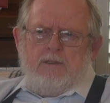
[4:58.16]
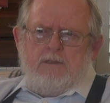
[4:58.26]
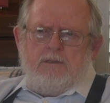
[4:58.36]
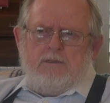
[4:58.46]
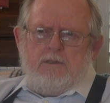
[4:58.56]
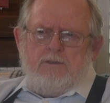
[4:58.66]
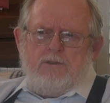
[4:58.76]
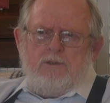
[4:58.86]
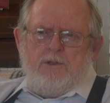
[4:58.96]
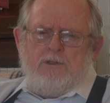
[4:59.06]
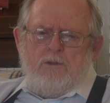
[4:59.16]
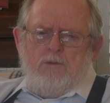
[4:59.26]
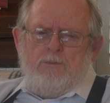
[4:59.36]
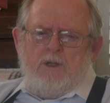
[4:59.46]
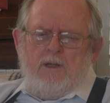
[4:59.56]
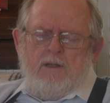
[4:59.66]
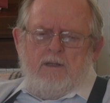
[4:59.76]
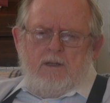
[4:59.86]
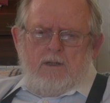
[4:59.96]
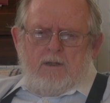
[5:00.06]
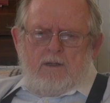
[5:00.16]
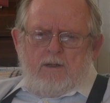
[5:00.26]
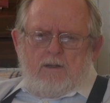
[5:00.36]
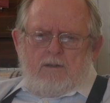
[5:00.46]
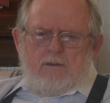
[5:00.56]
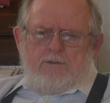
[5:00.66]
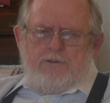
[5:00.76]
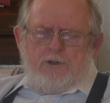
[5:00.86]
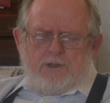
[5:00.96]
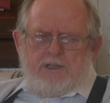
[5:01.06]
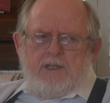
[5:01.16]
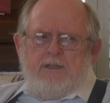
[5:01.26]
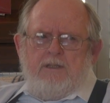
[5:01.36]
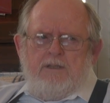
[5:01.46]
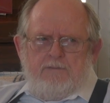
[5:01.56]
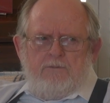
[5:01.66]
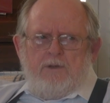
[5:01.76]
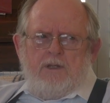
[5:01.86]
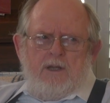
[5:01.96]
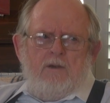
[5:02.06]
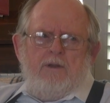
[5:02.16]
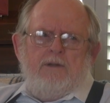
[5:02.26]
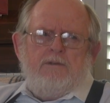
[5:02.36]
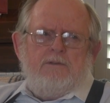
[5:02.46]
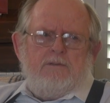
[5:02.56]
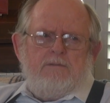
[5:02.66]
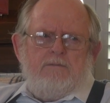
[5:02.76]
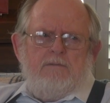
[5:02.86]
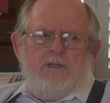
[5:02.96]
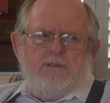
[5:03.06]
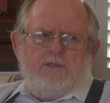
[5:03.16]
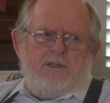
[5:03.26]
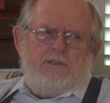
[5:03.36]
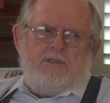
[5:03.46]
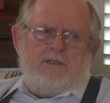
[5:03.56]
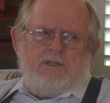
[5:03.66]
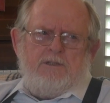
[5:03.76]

it's a story told by 13 different narrators in 66